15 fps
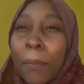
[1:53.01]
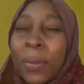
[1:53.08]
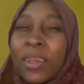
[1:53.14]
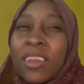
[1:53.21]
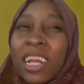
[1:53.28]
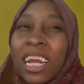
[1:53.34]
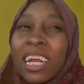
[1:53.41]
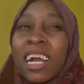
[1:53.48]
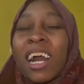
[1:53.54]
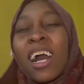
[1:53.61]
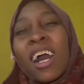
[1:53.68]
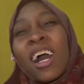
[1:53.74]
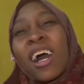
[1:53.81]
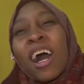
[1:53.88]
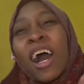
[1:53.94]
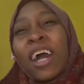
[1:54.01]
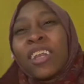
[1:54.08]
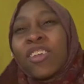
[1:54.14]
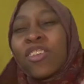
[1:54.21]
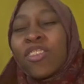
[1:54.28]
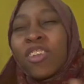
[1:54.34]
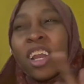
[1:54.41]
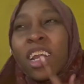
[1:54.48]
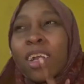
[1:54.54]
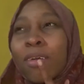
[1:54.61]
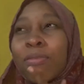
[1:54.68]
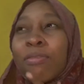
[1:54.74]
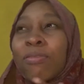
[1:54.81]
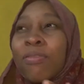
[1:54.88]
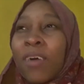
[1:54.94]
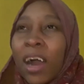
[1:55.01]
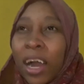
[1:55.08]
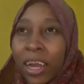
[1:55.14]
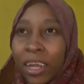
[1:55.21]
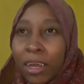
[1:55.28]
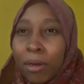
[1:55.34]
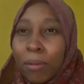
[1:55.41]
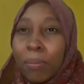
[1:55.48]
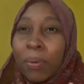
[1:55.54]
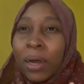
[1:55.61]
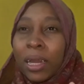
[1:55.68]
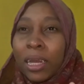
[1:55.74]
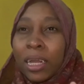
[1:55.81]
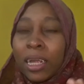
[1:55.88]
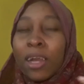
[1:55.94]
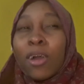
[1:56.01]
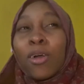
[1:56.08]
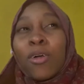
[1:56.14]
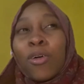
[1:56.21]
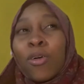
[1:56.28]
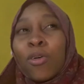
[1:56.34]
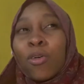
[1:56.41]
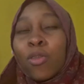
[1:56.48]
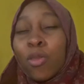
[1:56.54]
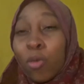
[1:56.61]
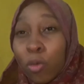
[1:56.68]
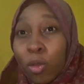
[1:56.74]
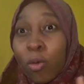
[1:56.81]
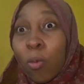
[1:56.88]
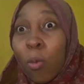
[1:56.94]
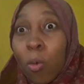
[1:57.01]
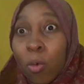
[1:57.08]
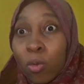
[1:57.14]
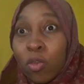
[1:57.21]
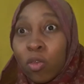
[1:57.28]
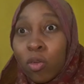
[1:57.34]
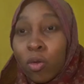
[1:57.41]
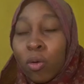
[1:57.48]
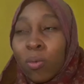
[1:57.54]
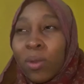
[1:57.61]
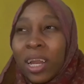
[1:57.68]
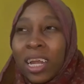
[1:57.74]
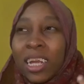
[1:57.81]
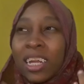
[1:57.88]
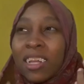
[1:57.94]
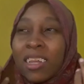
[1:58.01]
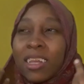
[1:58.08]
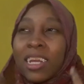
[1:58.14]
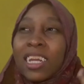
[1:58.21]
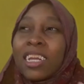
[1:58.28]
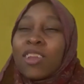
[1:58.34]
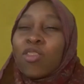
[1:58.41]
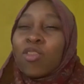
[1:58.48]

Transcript: It's like just like fire burning through the woods, like it